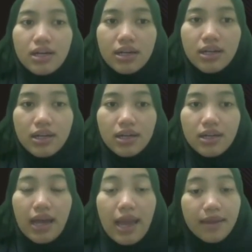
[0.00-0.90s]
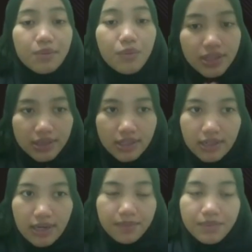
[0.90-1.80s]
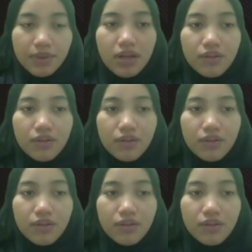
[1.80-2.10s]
and monitor them.